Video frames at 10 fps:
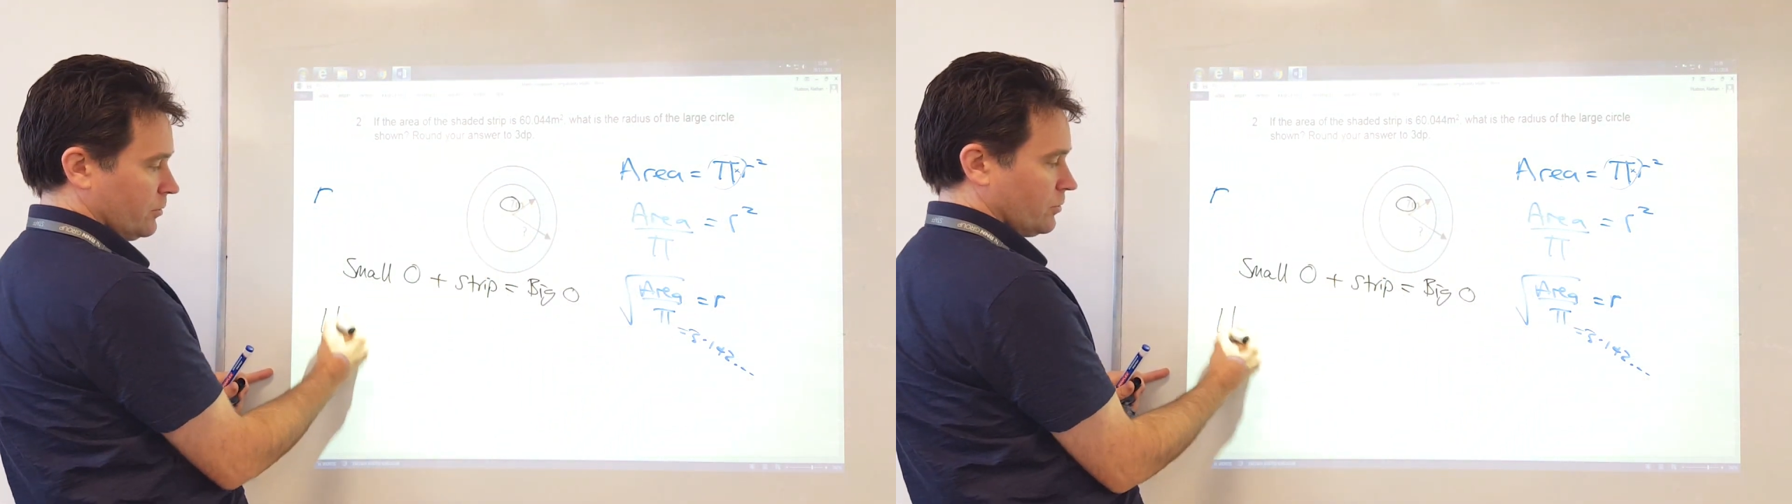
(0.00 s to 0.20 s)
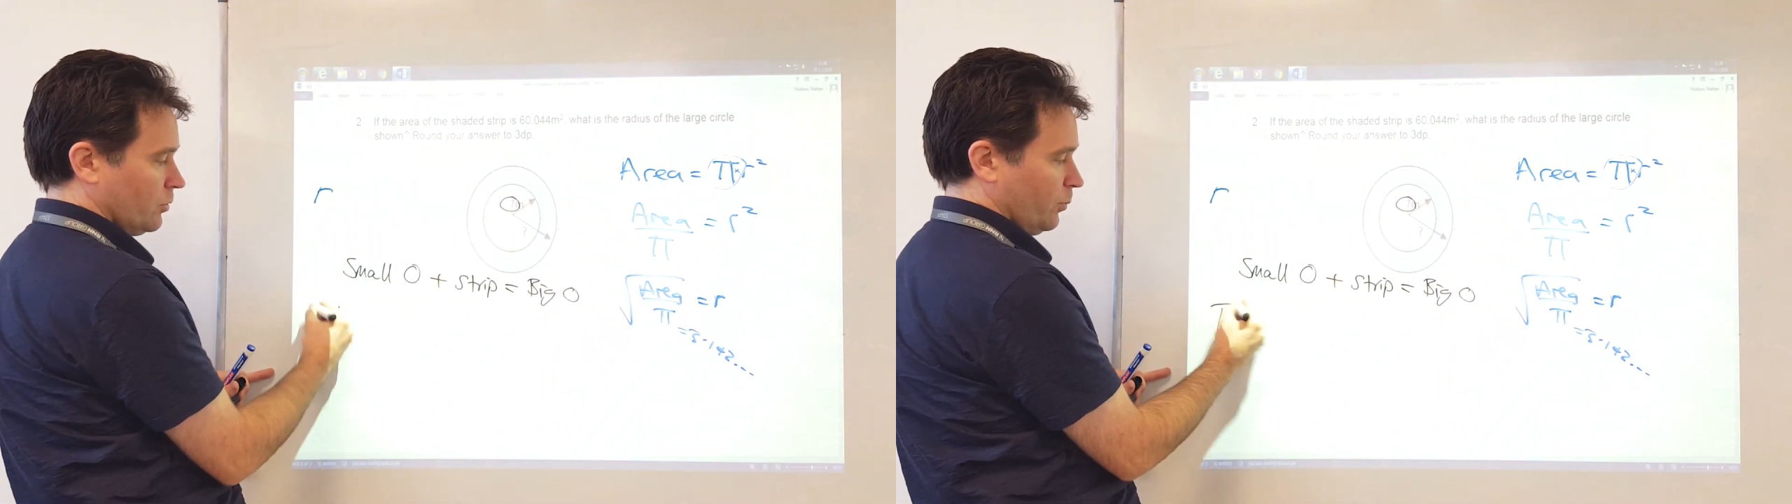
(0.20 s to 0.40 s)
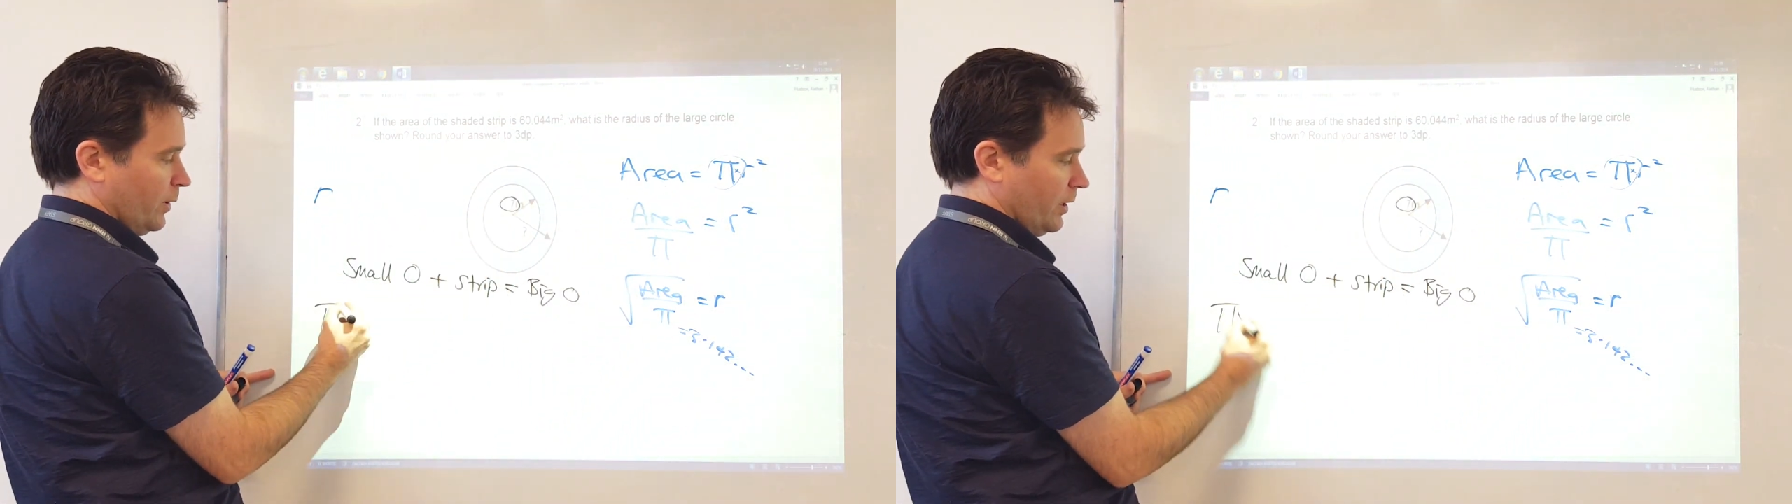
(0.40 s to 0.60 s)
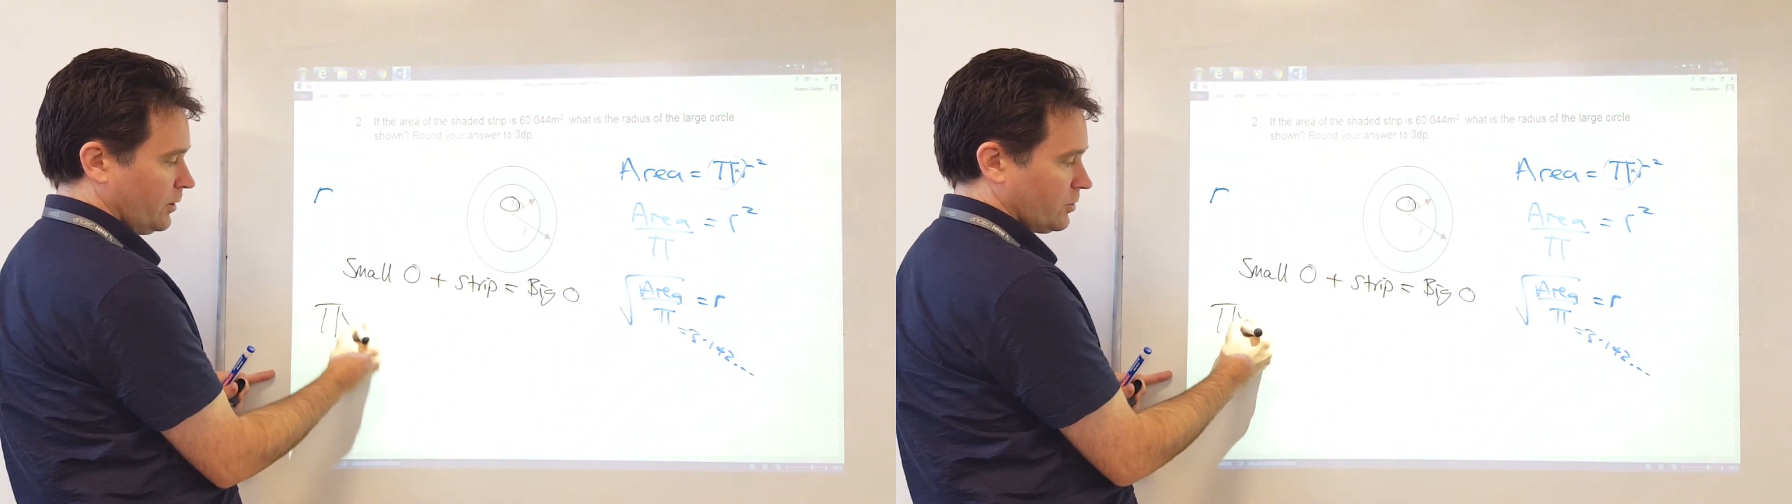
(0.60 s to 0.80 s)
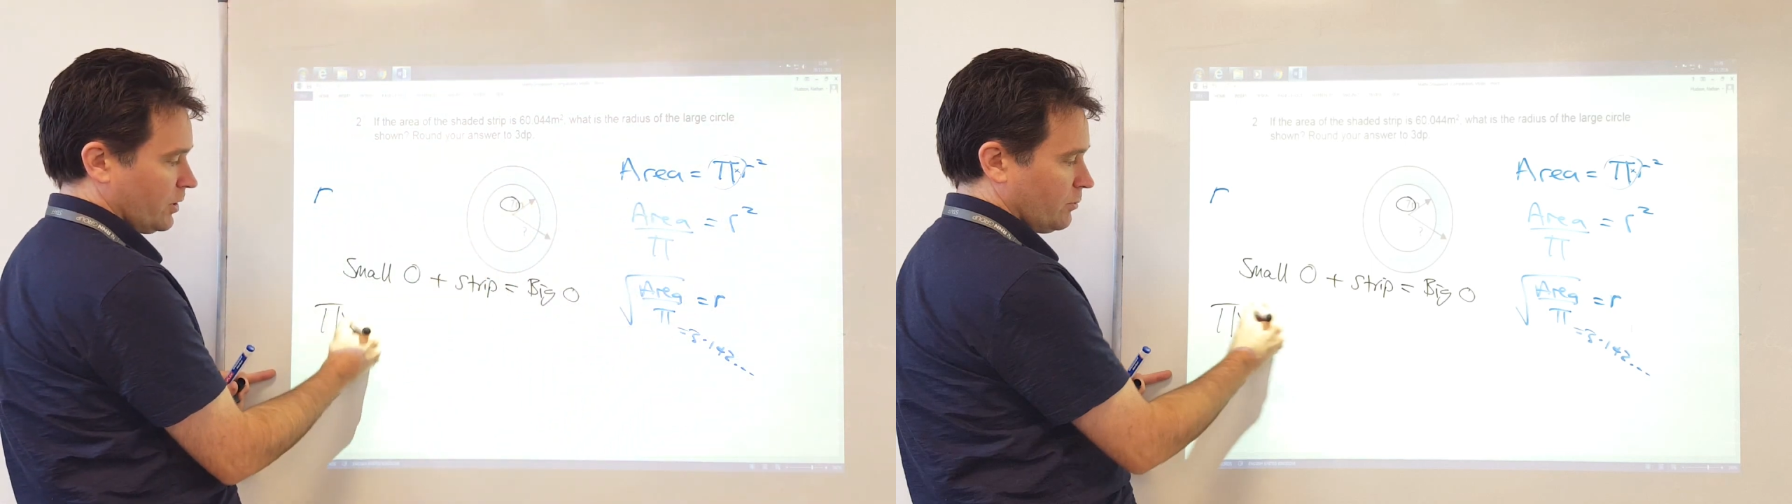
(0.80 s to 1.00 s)
So
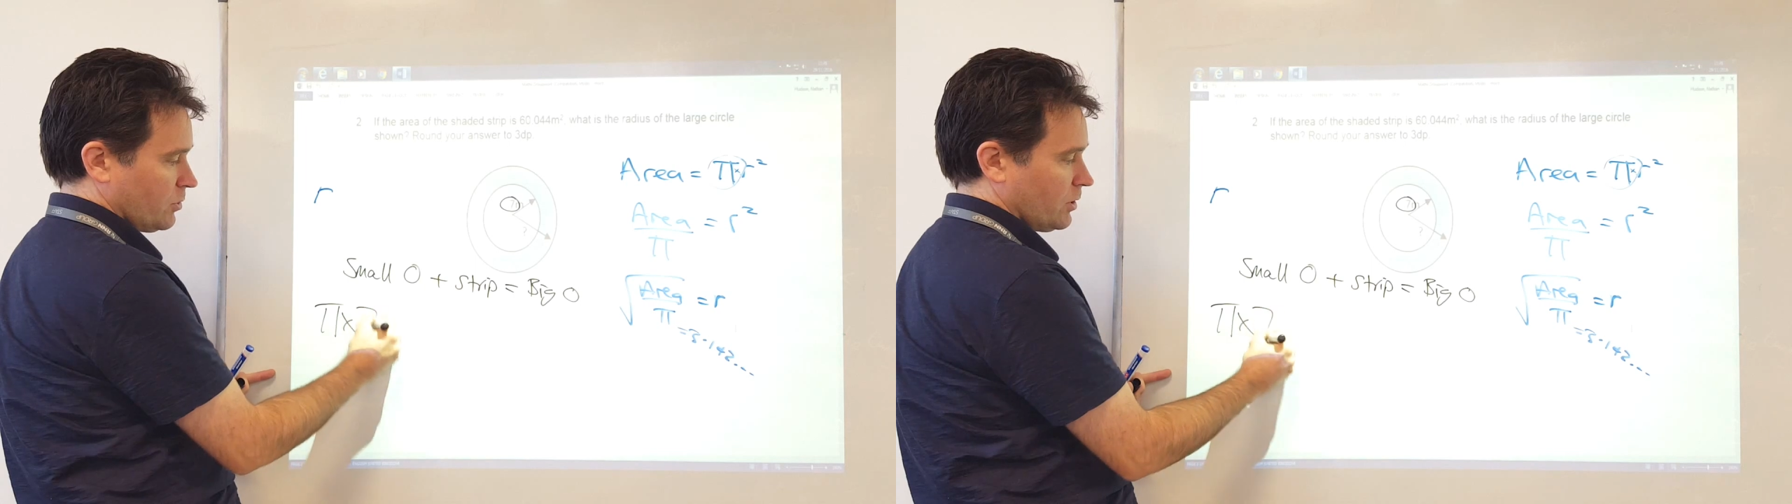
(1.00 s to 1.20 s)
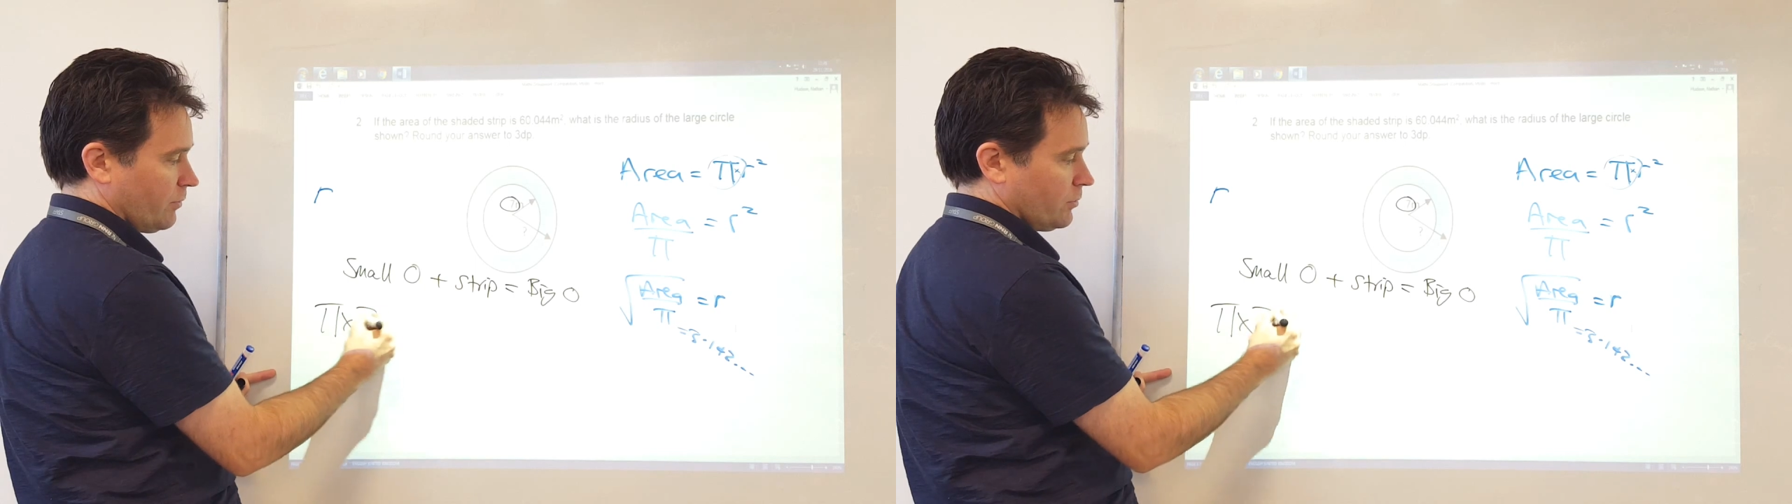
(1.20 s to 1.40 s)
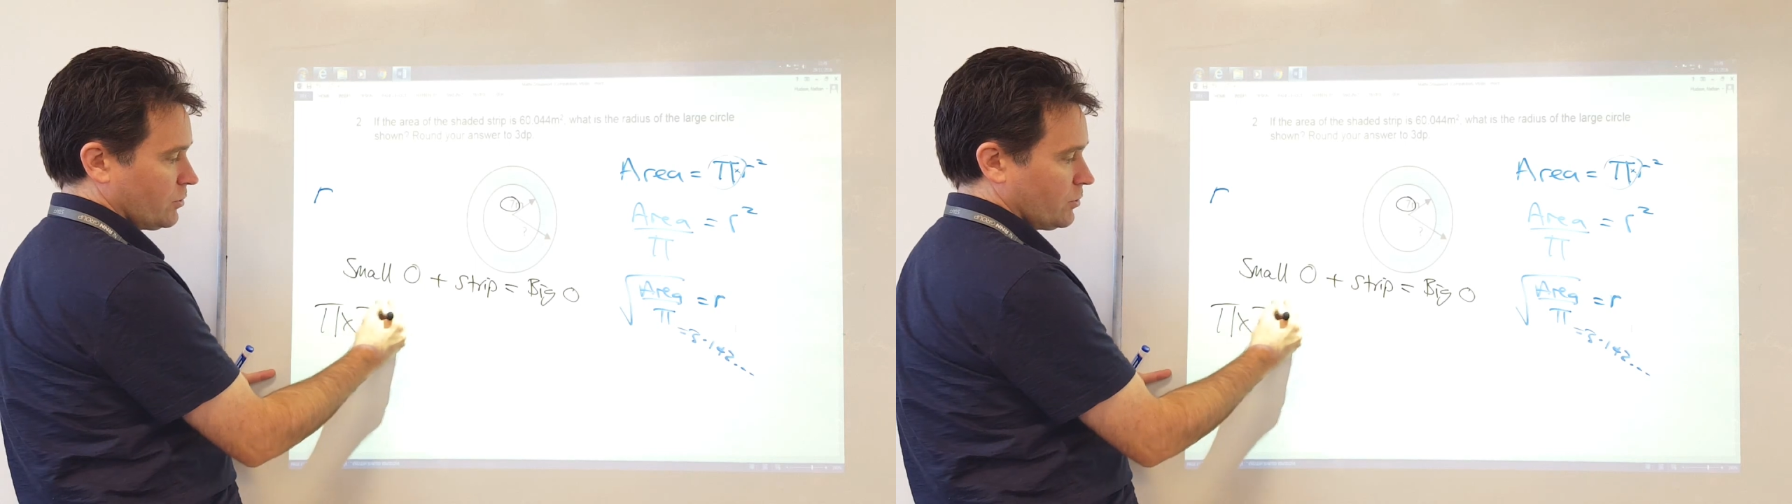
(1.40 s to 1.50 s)
pi times 7